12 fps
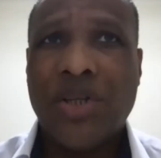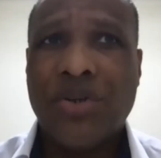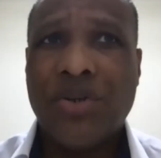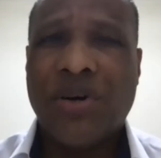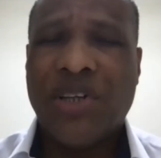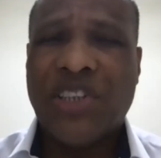to do
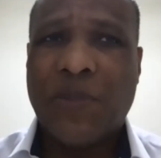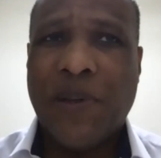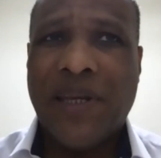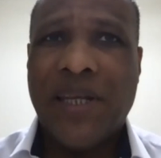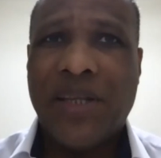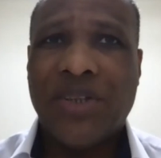is go and
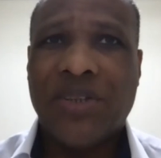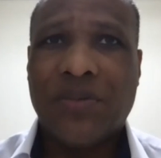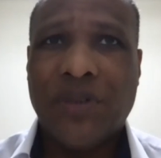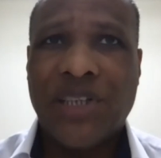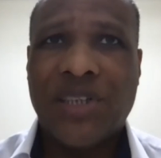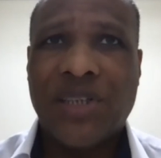spend it. There's a
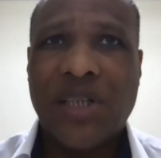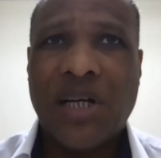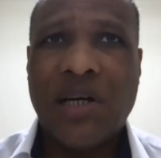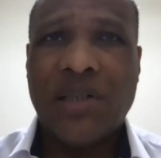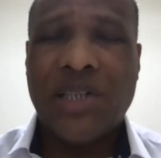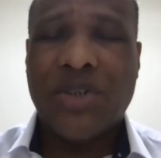reason that
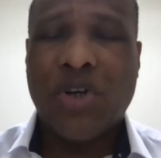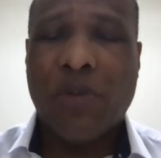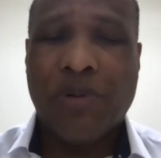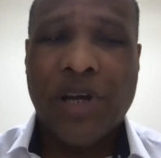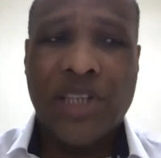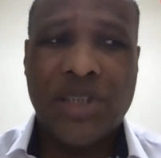all these
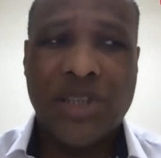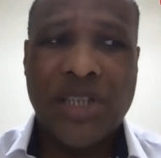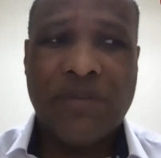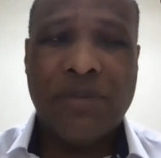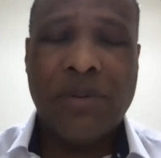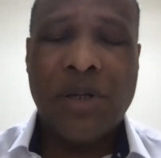corporations and
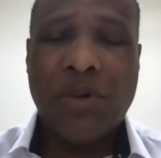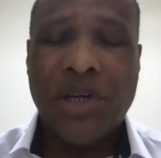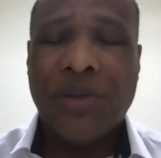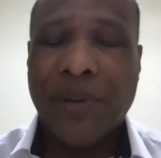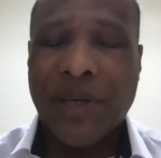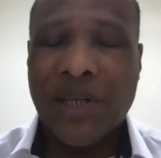everybody want
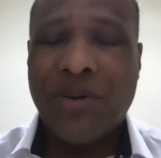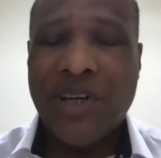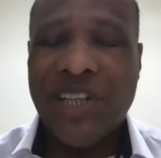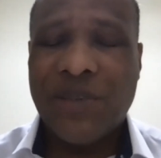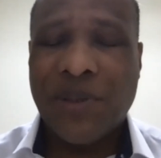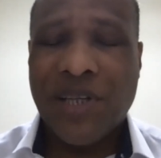your
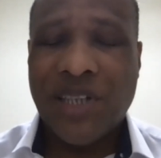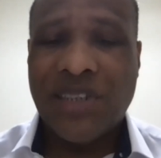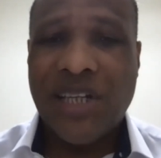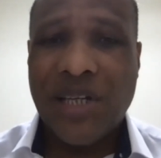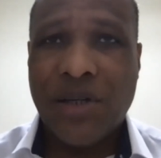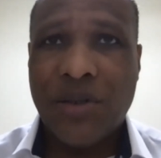Bitcoin is because
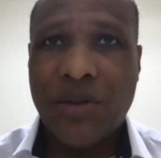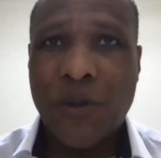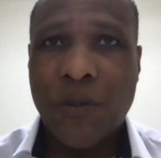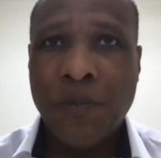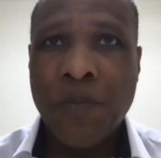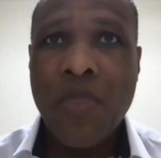they
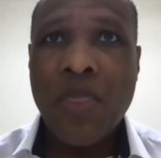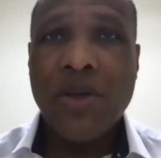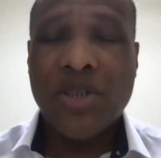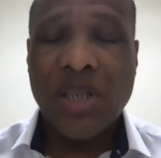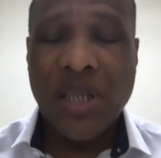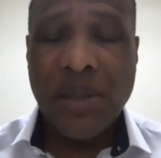know
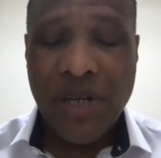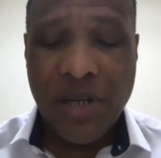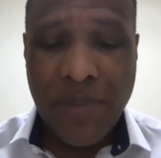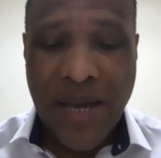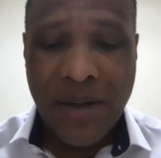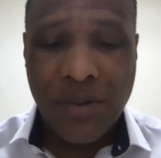there's a limited
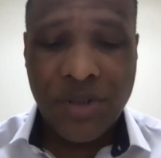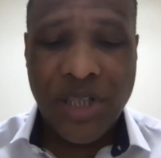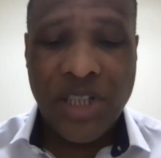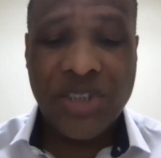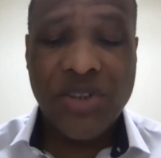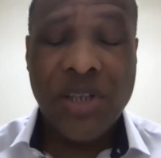amount
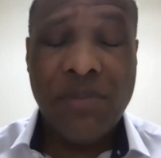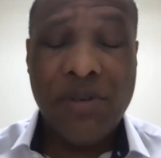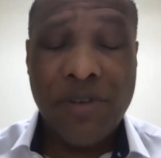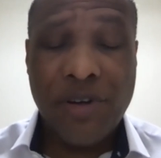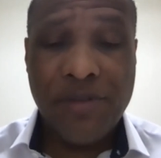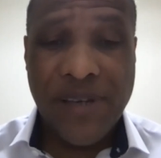and it's going to be
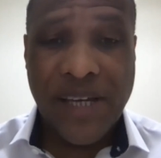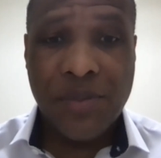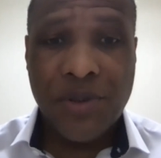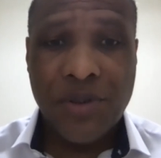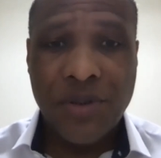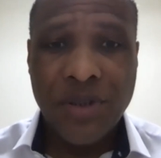very
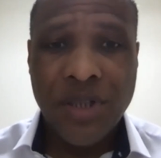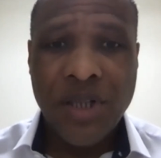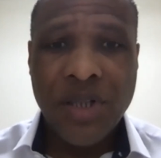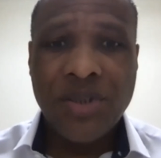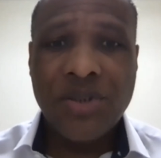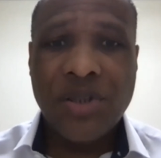valuable.
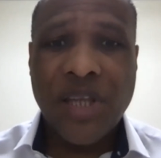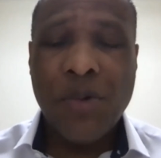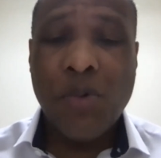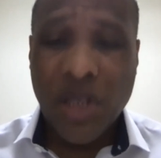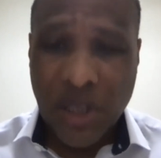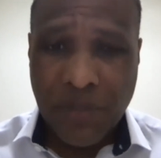So they
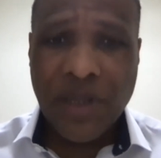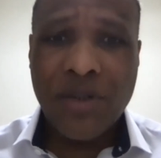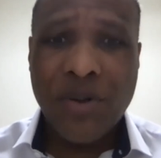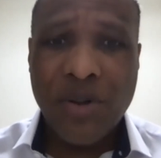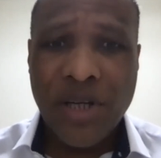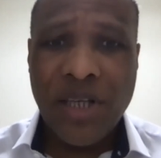want the
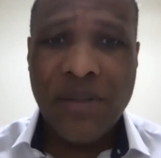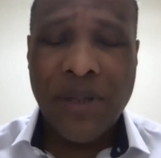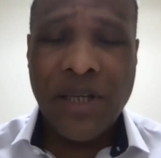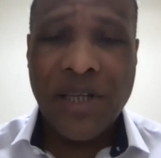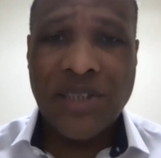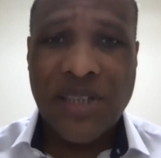Bitcoin
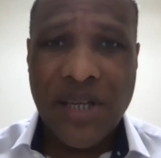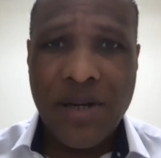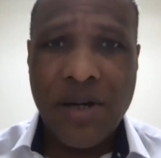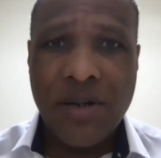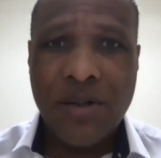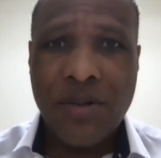because they
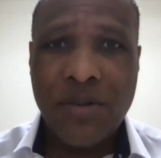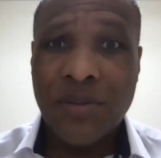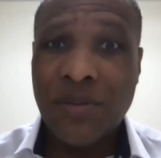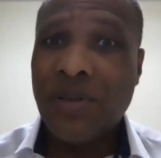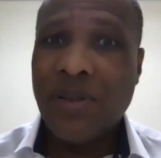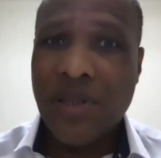know
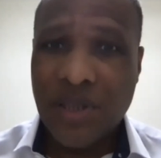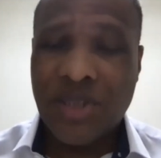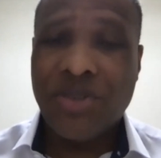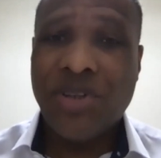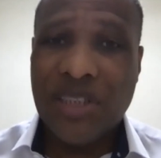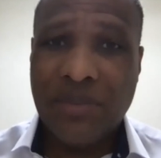this is
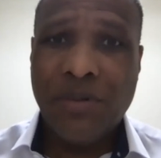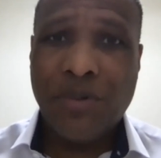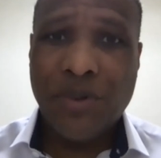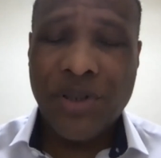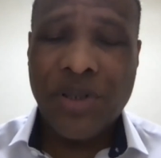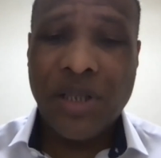going to be
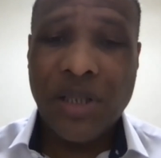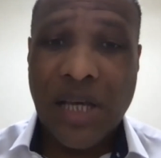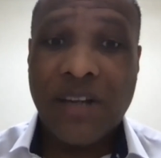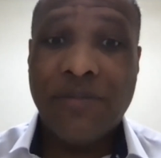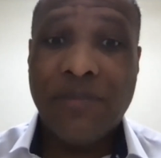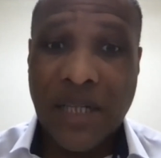worth a
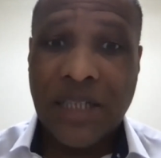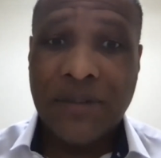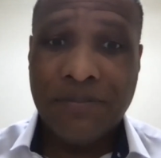lot of money.